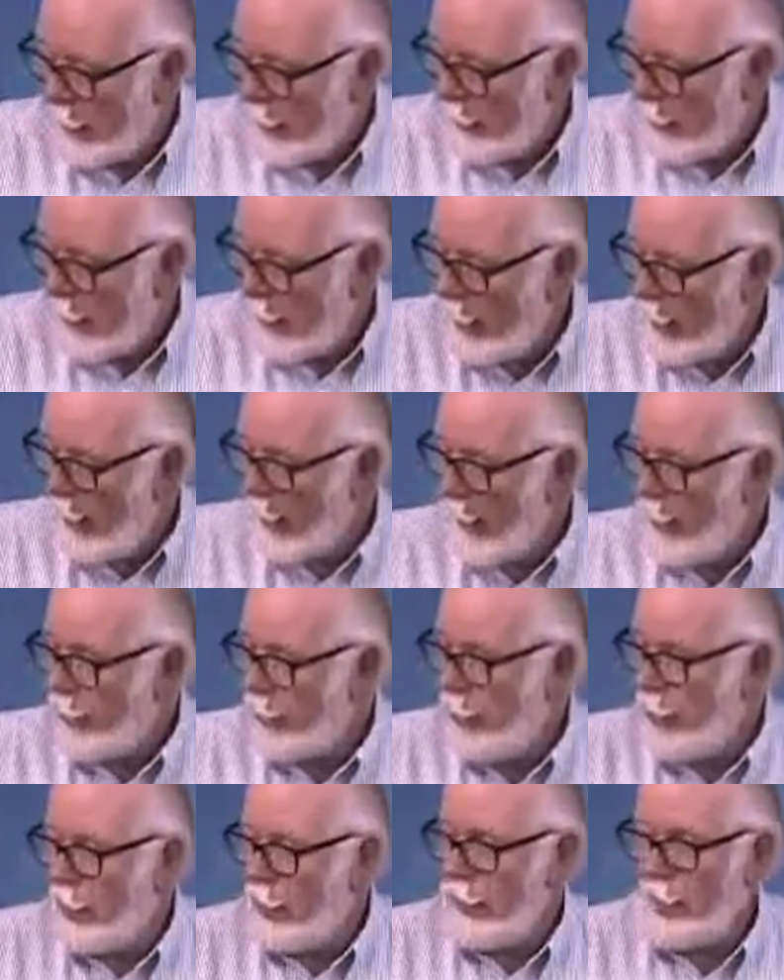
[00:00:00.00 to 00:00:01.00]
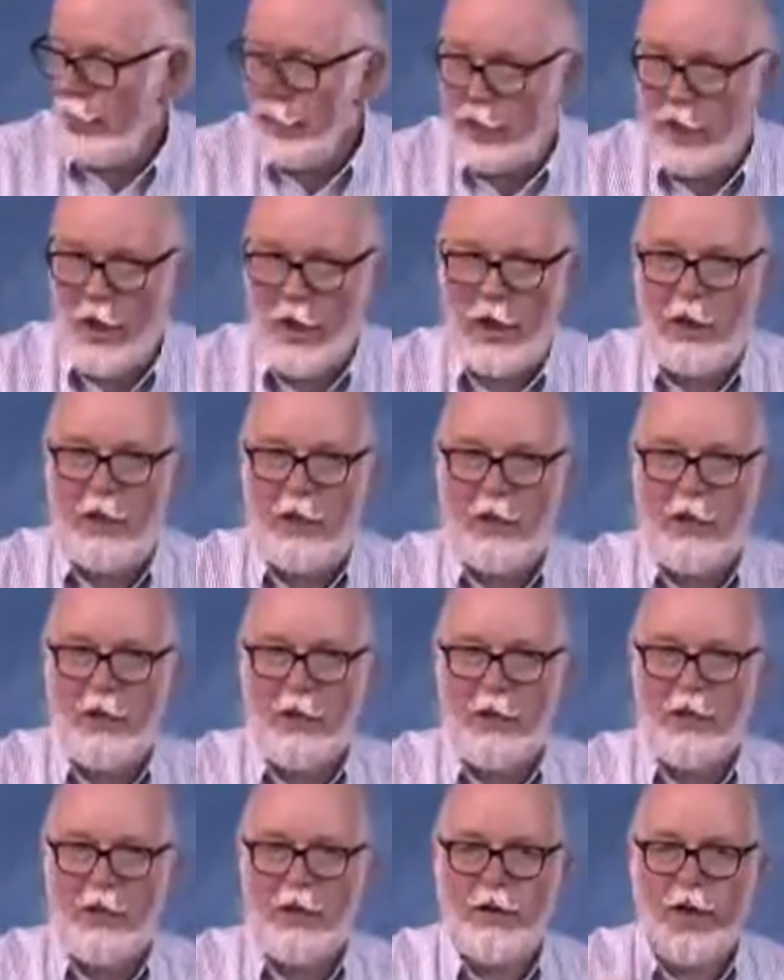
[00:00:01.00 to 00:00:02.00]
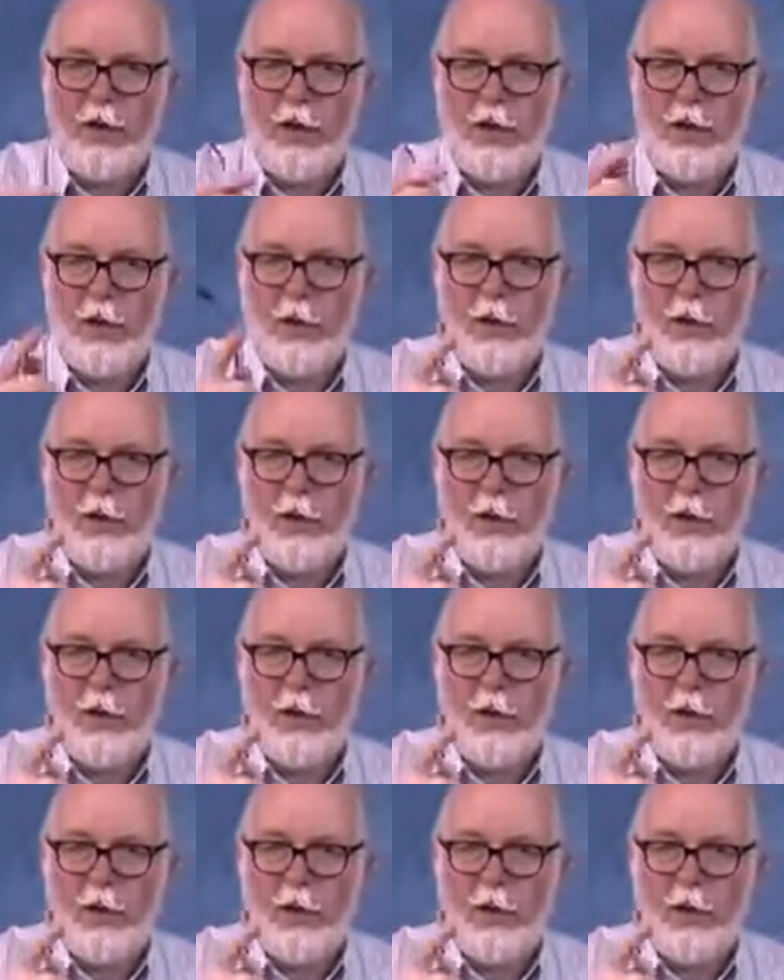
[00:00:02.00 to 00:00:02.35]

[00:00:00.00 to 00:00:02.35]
And that allows you to take the sync